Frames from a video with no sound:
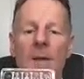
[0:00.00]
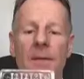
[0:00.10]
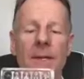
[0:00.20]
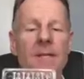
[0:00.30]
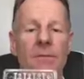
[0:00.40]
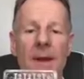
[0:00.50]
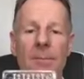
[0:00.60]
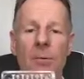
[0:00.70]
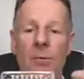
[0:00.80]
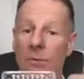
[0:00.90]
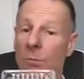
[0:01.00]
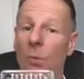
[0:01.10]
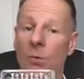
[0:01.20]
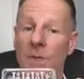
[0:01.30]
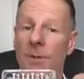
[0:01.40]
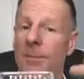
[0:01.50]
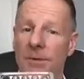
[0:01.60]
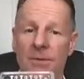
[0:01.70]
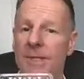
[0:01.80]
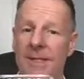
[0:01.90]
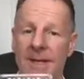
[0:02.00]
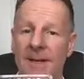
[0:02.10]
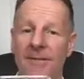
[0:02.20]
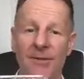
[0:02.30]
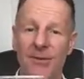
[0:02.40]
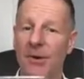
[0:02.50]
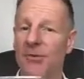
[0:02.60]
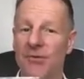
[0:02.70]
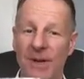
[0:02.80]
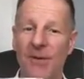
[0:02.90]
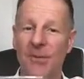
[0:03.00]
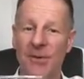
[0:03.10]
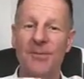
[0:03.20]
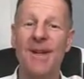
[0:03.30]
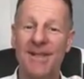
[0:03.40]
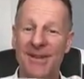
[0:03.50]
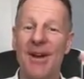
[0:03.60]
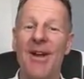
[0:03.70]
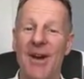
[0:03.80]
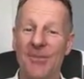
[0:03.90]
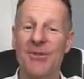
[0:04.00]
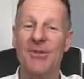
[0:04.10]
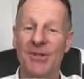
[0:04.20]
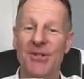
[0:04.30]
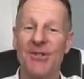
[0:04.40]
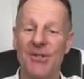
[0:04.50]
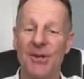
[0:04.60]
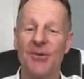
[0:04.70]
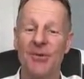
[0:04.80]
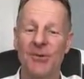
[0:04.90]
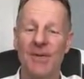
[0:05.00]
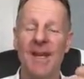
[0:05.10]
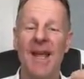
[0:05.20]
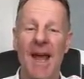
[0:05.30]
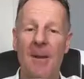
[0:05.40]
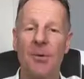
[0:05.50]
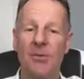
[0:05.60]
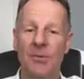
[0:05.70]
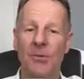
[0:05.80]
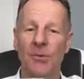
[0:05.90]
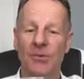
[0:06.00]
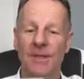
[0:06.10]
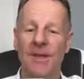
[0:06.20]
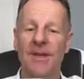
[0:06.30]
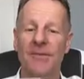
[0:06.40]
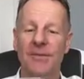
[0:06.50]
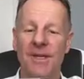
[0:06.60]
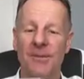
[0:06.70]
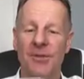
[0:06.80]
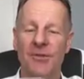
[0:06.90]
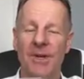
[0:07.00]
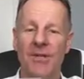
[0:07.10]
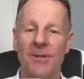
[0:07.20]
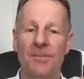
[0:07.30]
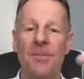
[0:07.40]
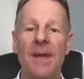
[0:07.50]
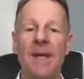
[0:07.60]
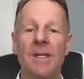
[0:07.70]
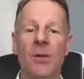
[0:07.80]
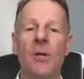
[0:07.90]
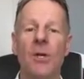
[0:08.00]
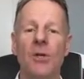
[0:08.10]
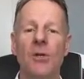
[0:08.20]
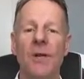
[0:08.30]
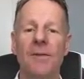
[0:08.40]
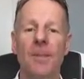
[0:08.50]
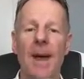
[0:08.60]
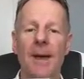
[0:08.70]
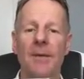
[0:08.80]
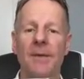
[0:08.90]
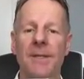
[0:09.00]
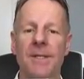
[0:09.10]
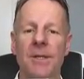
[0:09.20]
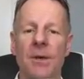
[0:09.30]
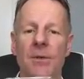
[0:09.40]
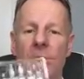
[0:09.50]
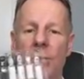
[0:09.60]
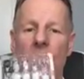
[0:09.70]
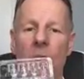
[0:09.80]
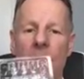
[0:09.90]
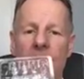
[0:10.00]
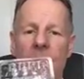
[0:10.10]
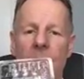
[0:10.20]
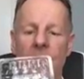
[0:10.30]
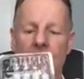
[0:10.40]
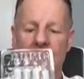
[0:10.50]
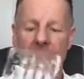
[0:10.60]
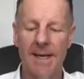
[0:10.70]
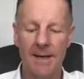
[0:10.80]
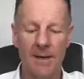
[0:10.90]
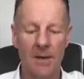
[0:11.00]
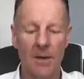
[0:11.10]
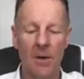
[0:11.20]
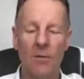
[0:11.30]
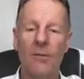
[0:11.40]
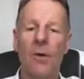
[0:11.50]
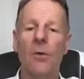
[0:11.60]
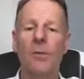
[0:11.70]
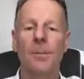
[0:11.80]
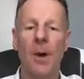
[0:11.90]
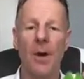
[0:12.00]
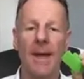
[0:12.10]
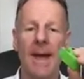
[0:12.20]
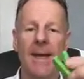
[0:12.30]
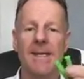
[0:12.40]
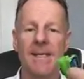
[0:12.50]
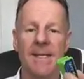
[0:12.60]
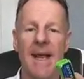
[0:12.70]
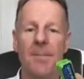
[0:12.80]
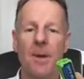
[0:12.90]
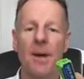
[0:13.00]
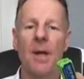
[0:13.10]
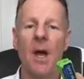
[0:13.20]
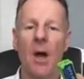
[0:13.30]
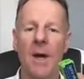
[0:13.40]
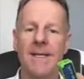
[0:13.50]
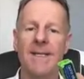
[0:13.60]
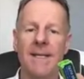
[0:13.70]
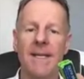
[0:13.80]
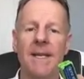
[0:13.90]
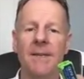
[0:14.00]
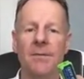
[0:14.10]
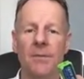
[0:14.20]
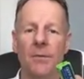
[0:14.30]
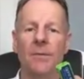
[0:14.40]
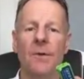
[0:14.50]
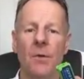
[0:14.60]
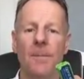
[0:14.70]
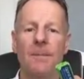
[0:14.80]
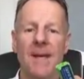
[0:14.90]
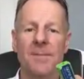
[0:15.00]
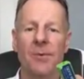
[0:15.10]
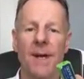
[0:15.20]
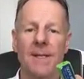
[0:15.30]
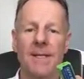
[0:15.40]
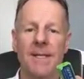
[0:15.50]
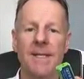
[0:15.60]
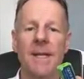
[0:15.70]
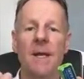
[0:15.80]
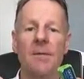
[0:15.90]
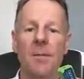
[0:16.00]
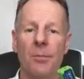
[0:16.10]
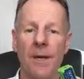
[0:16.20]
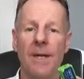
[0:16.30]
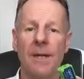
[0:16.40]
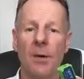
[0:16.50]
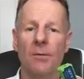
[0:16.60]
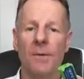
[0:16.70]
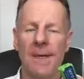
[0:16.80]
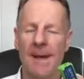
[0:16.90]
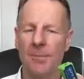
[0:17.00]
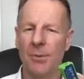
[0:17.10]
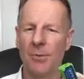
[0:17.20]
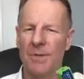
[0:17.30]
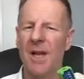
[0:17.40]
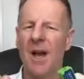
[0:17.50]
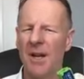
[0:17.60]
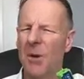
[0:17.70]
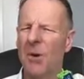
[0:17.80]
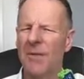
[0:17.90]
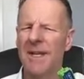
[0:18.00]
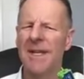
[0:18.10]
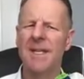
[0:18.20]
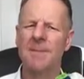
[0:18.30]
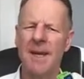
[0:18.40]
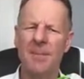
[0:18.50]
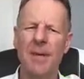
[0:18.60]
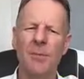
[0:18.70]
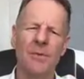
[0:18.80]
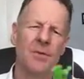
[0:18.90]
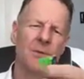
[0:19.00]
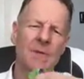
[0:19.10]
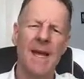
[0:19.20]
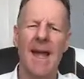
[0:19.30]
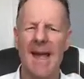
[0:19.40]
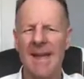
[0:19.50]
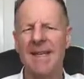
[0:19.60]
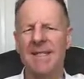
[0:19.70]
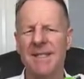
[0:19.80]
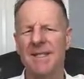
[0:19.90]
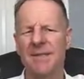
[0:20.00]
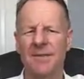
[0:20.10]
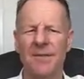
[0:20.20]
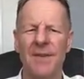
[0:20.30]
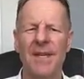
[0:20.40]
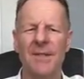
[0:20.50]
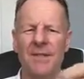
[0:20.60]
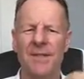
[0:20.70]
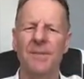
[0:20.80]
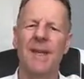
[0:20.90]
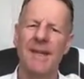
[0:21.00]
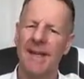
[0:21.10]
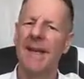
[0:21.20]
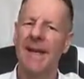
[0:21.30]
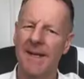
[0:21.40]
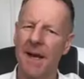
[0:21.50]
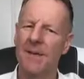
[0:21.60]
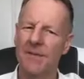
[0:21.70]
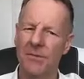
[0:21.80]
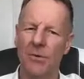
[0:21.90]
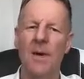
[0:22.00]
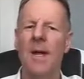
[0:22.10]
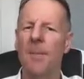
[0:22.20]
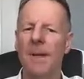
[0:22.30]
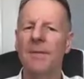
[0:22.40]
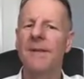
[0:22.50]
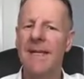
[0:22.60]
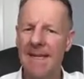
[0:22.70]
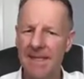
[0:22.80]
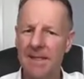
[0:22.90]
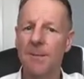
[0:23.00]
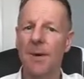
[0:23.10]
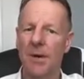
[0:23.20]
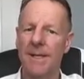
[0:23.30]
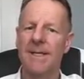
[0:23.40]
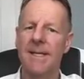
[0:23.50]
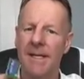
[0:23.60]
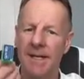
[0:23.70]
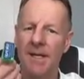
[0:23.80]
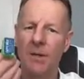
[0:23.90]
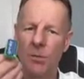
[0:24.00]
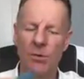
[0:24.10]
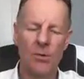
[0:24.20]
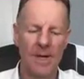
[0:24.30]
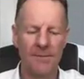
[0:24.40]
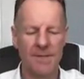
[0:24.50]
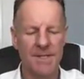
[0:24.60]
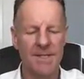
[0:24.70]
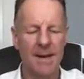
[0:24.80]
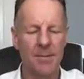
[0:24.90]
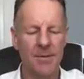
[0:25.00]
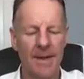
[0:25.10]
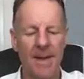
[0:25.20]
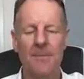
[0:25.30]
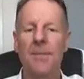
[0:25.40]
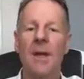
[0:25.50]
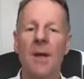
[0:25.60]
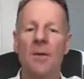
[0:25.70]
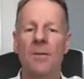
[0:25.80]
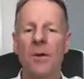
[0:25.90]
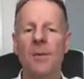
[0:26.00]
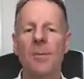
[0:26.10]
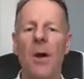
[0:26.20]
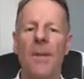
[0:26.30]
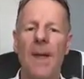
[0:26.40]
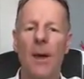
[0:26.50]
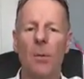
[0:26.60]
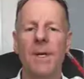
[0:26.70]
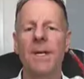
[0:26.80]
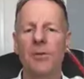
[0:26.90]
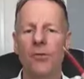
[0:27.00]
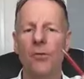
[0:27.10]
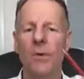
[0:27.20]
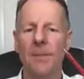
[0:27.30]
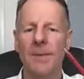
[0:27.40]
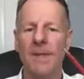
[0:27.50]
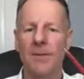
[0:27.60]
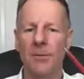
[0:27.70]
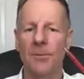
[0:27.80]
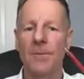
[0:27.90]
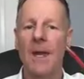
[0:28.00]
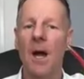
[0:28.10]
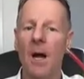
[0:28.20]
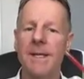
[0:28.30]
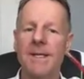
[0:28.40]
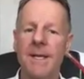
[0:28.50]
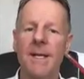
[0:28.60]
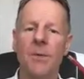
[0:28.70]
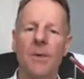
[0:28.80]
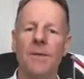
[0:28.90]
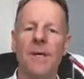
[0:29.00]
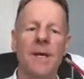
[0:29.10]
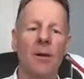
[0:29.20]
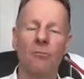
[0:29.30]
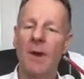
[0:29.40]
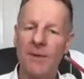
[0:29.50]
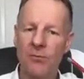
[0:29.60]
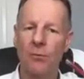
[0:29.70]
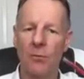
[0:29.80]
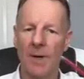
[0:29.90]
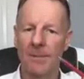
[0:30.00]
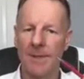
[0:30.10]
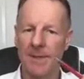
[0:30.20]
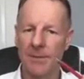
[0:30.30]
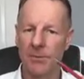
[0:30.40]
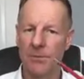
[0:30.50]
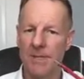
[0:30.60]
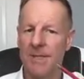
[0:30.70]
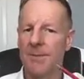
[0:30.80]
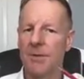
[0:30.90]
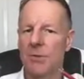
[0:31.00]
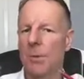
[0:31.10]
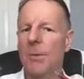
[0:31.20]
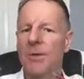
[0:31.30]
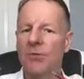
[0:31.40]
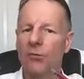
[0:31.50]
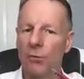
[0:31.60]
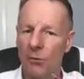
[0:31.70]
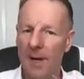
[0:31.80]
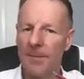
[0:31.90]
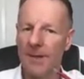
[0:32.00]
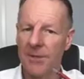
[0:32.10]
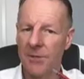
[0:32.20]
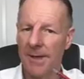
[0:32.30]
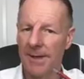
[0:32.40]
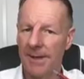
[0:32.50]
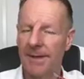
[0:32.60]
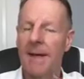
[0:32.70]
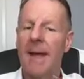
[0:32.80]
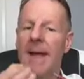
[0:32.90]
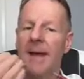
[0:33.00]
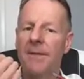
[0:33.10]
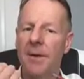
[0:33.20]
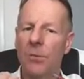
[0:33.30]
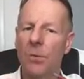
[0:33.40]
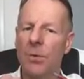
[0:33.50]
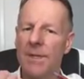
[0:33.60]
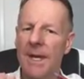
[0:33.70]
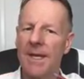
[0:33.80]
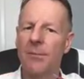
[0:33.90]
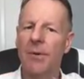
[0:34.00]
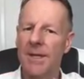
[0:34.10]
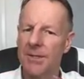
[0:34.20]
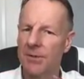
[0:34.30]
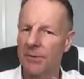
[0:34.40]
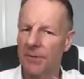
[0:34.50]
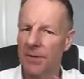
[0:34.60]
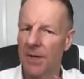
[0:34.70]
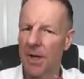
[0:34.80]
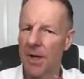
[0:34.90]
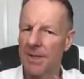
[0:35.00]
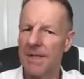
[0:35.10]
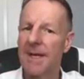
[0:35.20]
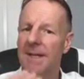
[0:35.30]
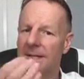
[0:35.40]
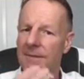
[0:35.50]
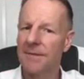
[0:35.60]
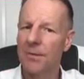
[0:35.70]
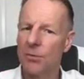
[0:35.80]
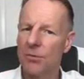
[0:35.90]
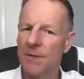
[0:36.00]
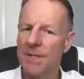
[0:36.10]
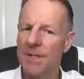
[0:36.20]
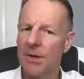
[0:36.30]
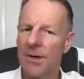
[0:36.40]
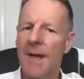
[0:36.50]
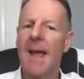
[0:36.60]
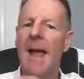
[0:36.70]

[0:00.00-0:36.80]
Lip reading: These are ampoules of water, because today I've got no adrenaline with me, so I'm just going to show using ampoules of water for demonstration. So you should have a pack inside your rescue ready kit, followed by a snapper, ideally for following best practice for breaking over the ampoules. I know over the years many people have used their hands and fingers and then they get cuts or a bit of lint, but ideally we should have a snapper there. Followed by that, we need a draw up needle. Ideally with the red draw up needles is because when we draw up the adrenaline, if there was any breakage of glass, there's a filter inside